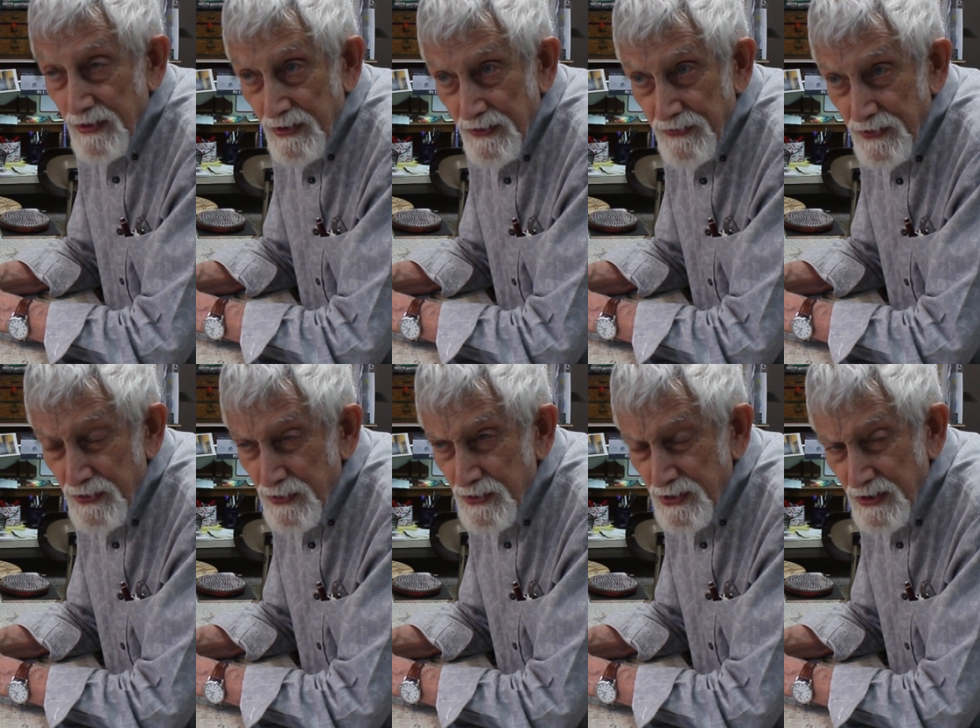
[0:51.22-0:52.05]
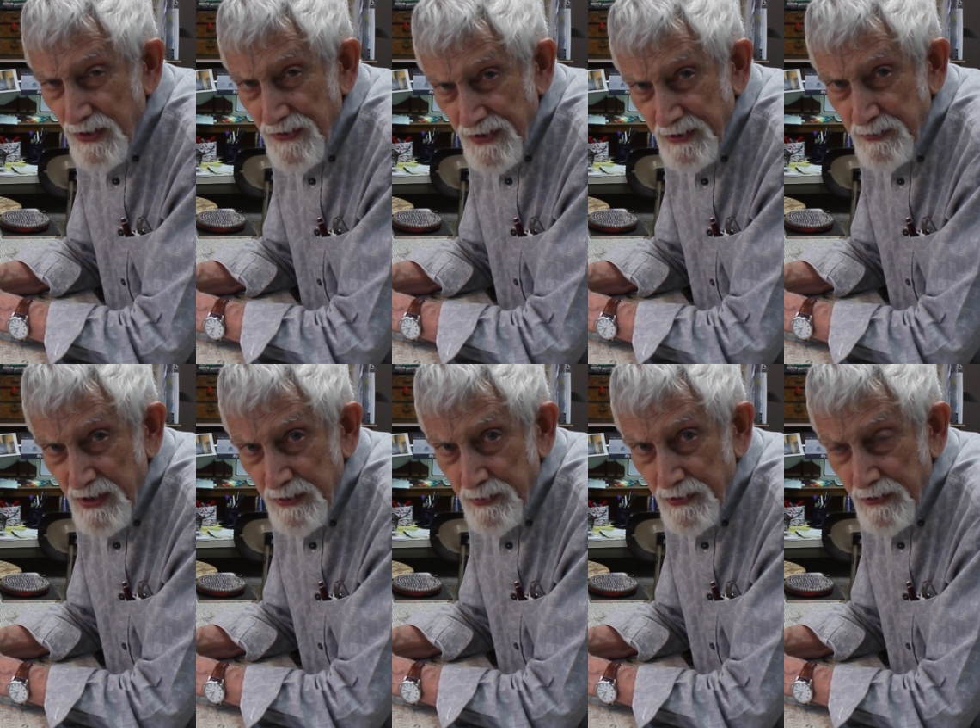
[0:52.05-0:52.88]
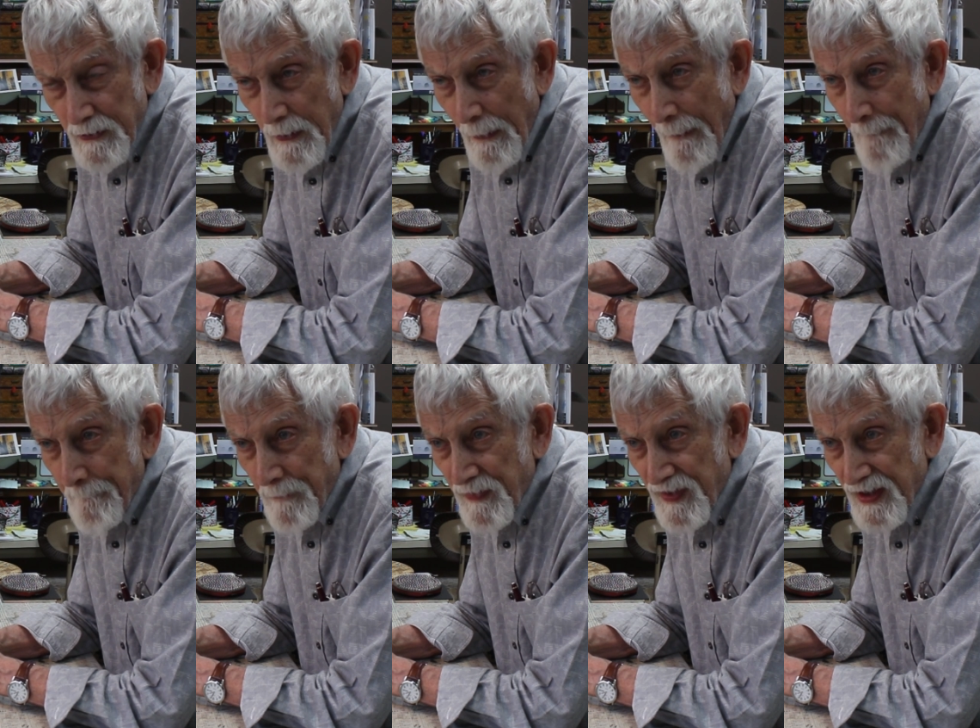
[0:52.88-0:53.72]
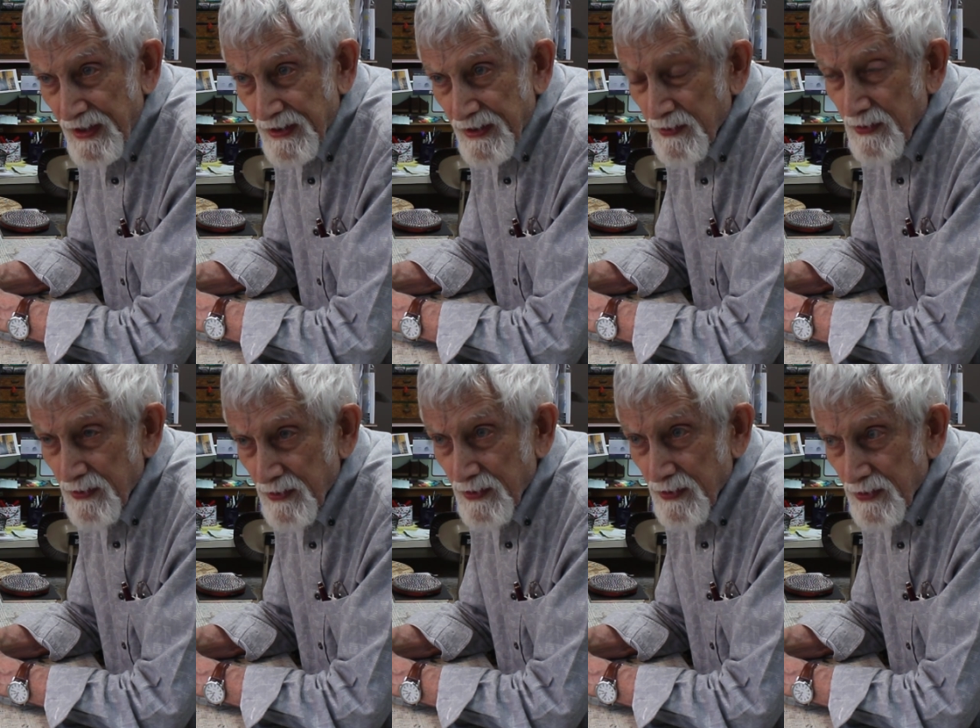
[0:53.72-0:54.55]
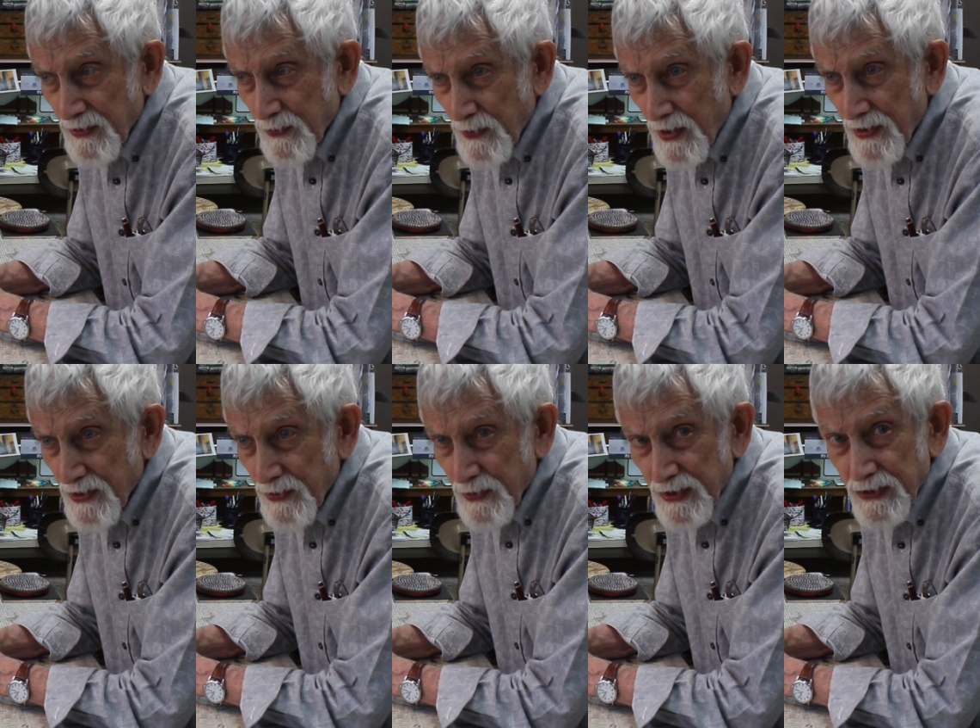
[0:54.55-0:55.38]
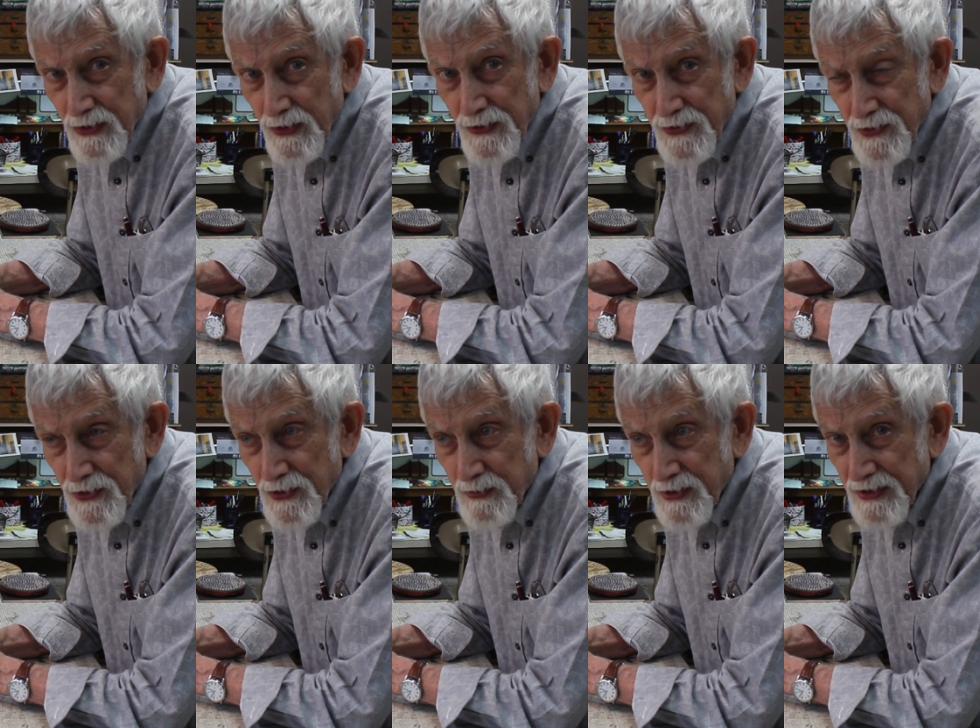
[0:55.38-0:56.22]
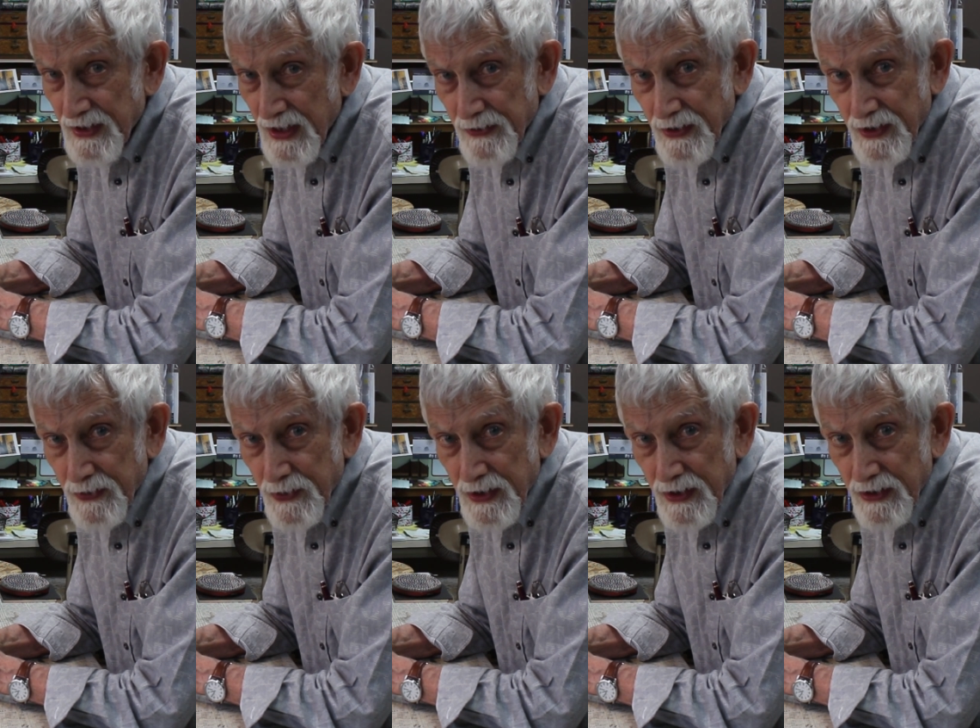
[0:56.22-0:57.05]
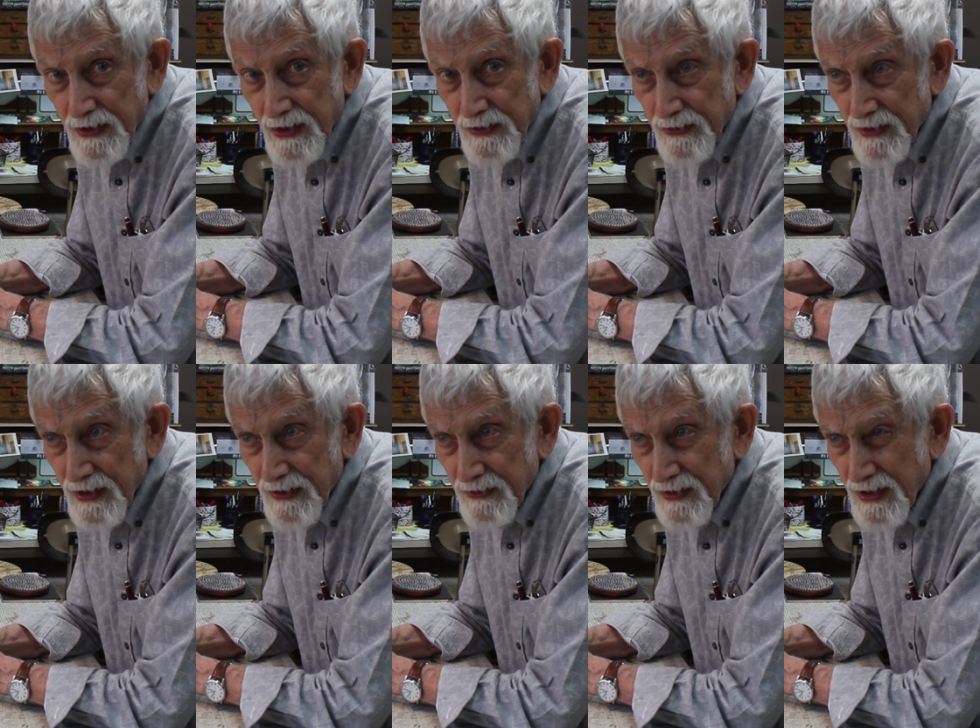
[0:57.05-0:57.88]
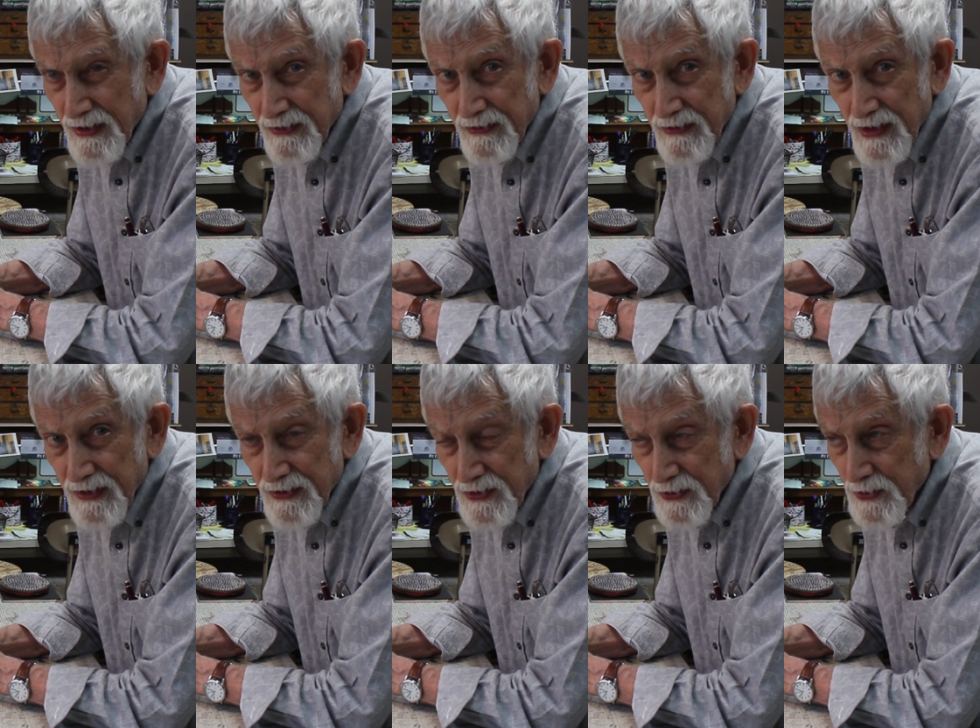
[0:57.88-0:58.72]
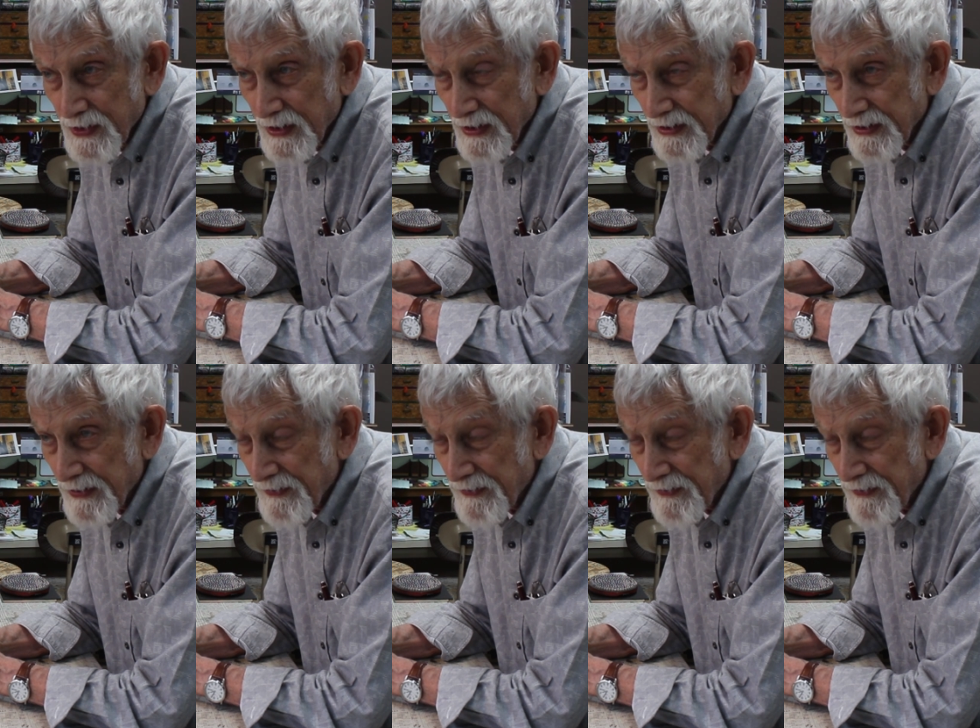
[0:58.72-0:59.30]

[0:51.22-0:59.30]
If you're using a thick paper, then the water will go through, but not right away, not so quickly.